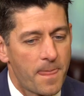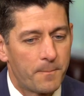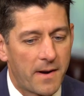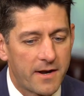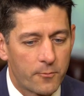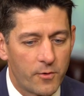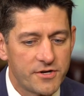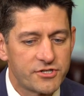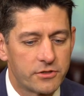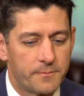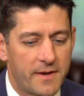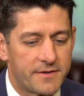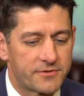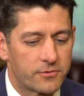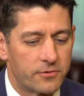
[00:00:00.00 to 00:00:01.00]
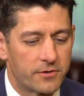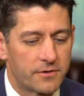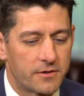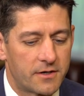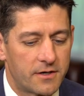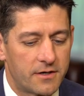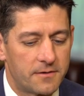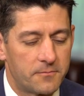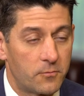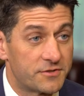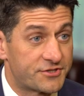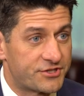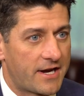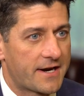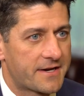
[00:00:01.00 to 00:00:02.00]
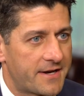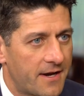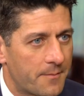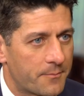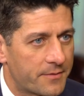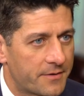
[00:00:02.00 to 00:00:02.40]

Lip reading: My original mentor was Jack Kemp.